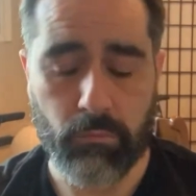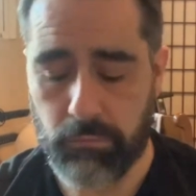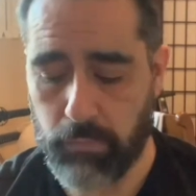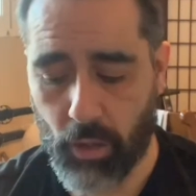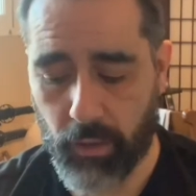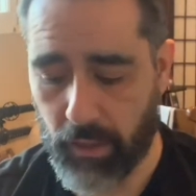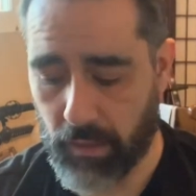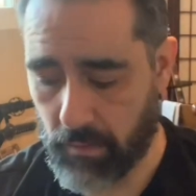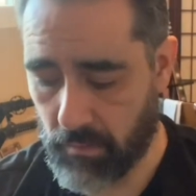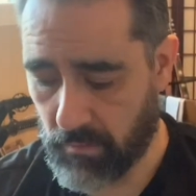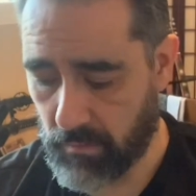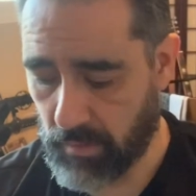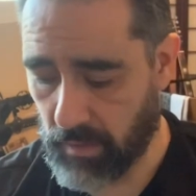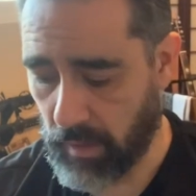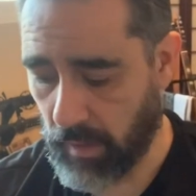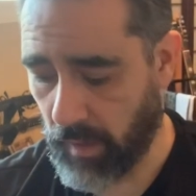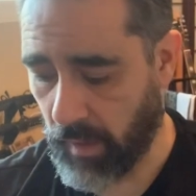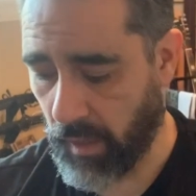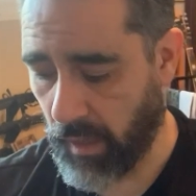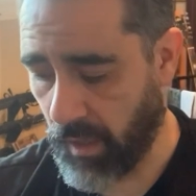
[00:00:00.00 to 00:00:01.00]
Okay.
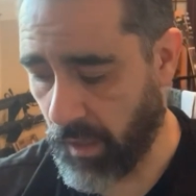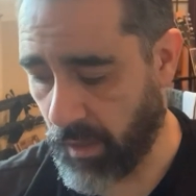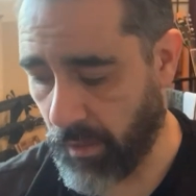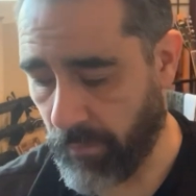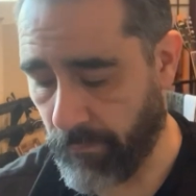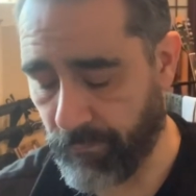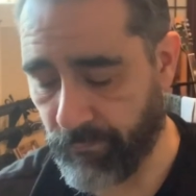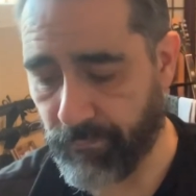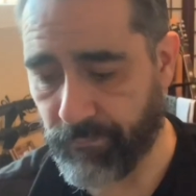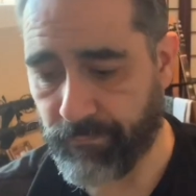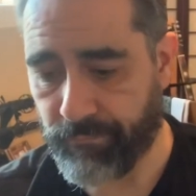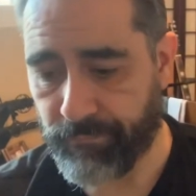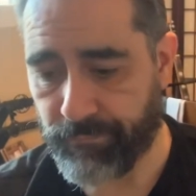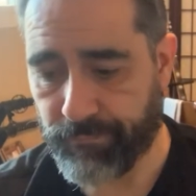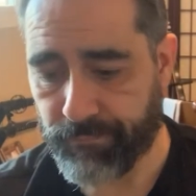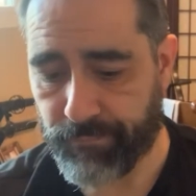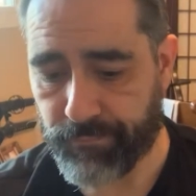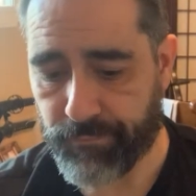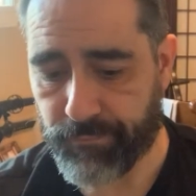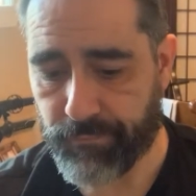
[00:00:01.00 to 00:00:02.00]
Now
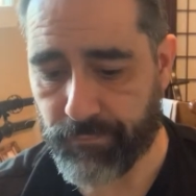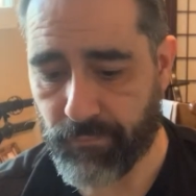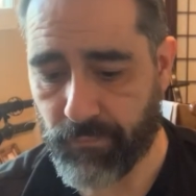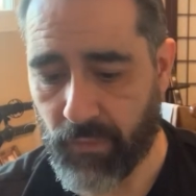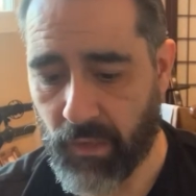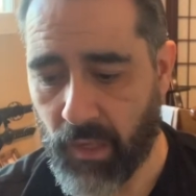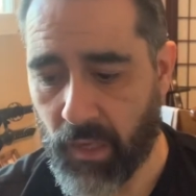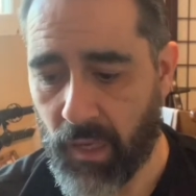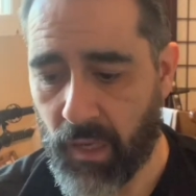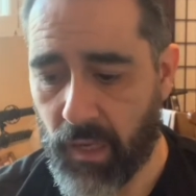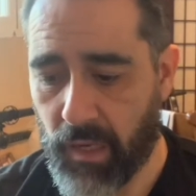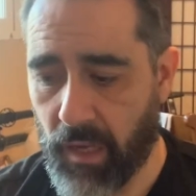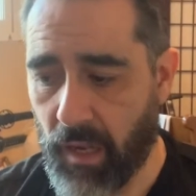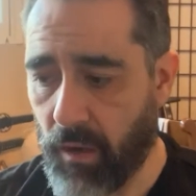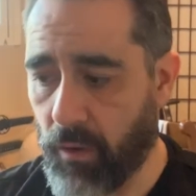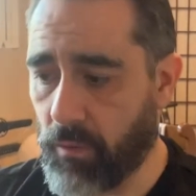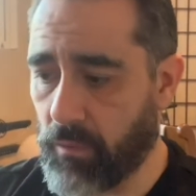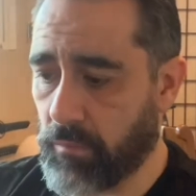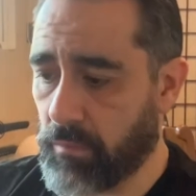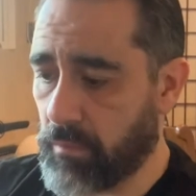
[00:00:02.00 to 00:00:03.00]

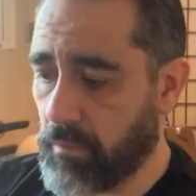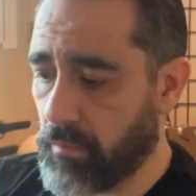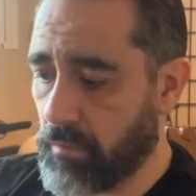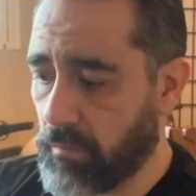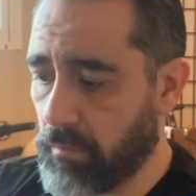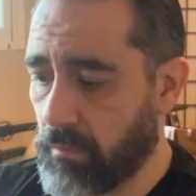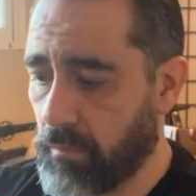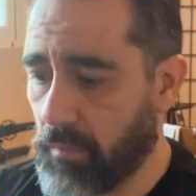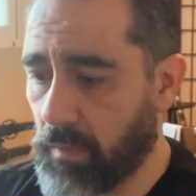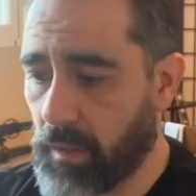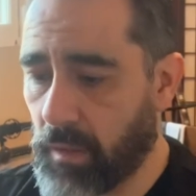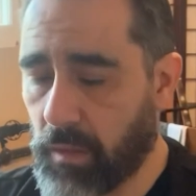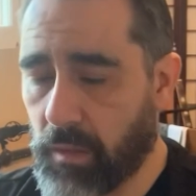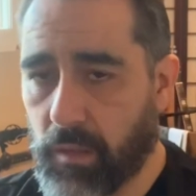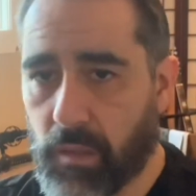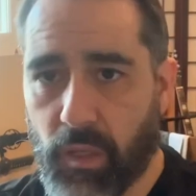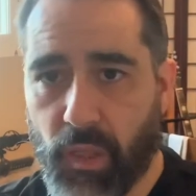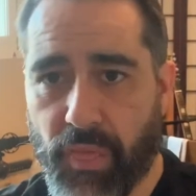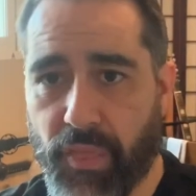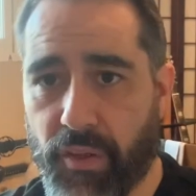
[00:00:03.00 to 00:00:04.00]

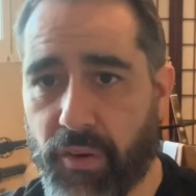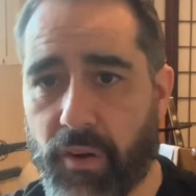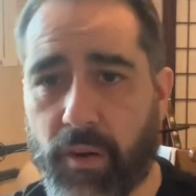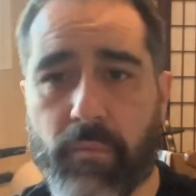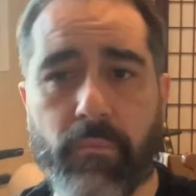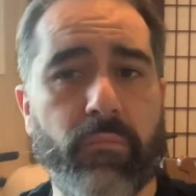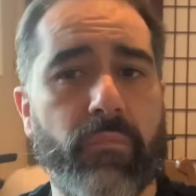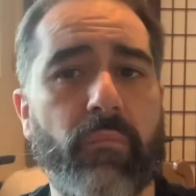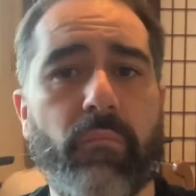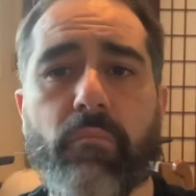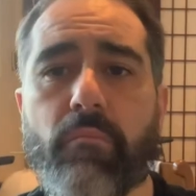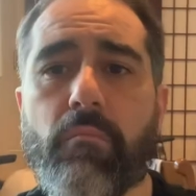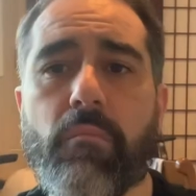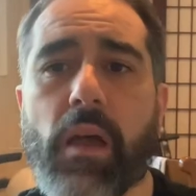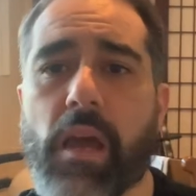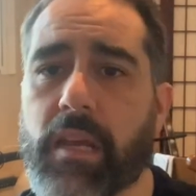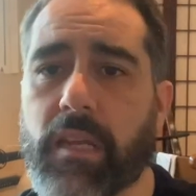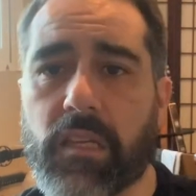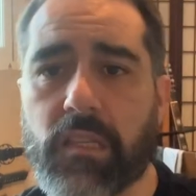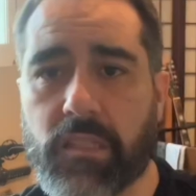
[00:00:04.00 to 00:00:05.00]
there are
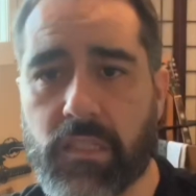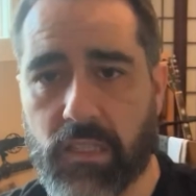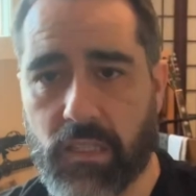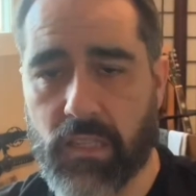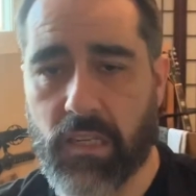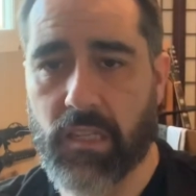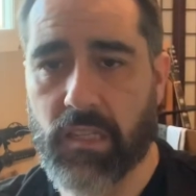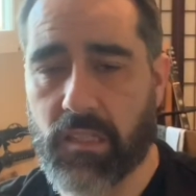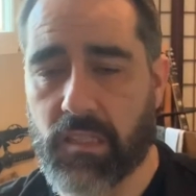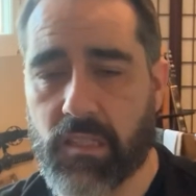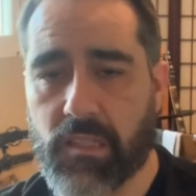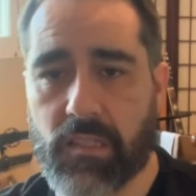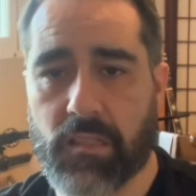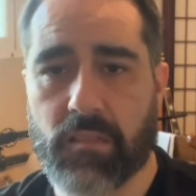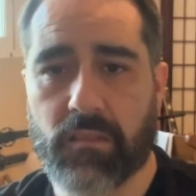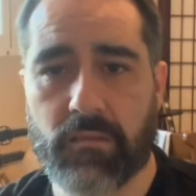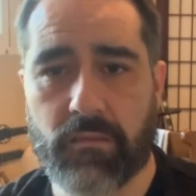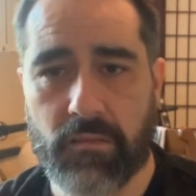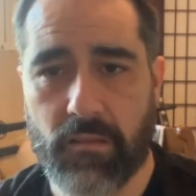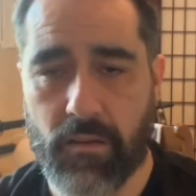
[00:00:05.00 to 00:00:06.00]
many
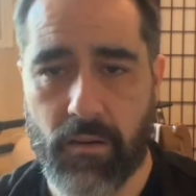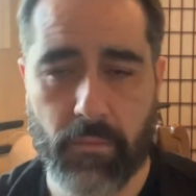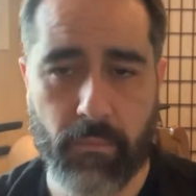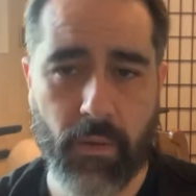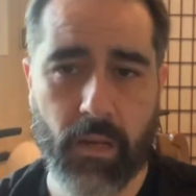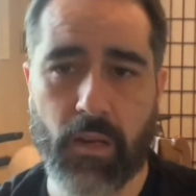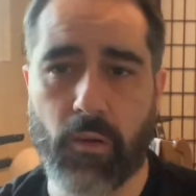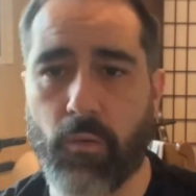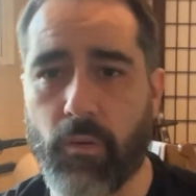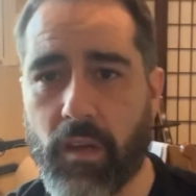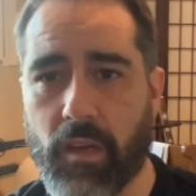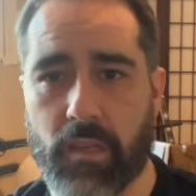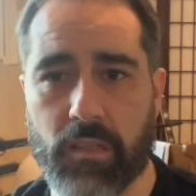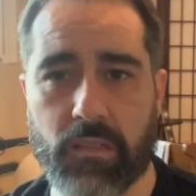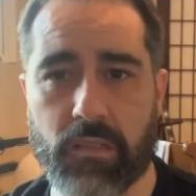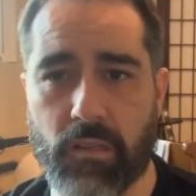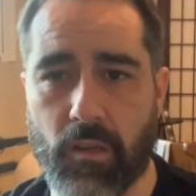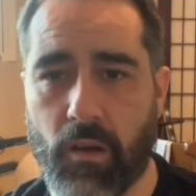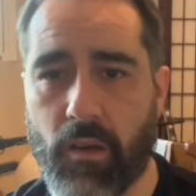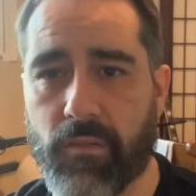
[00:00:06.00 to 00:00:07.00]
techniques. There are many
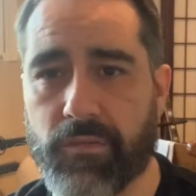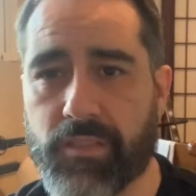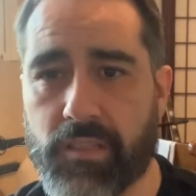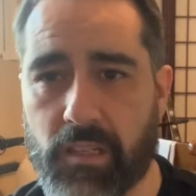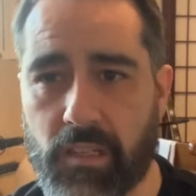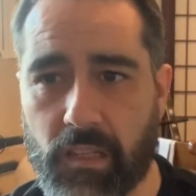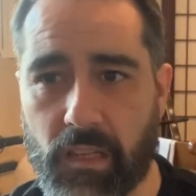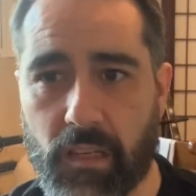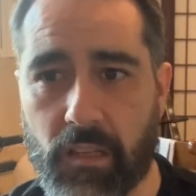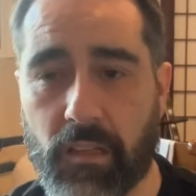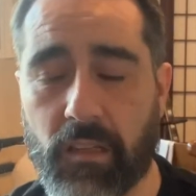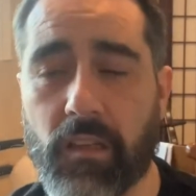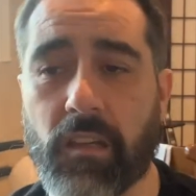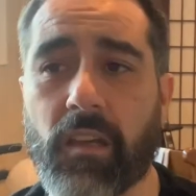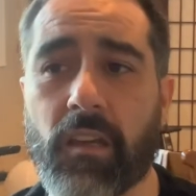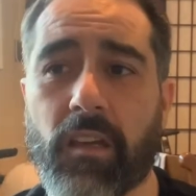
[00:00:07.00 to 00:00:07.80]
ways of singing.